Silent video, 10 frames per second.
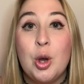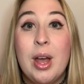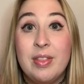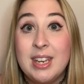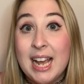
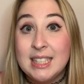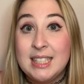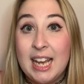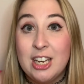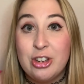in the next
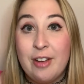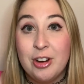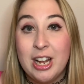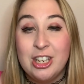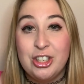date, Trevor
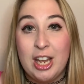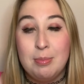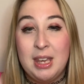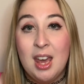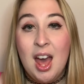and
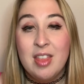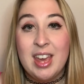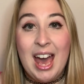Jamie, they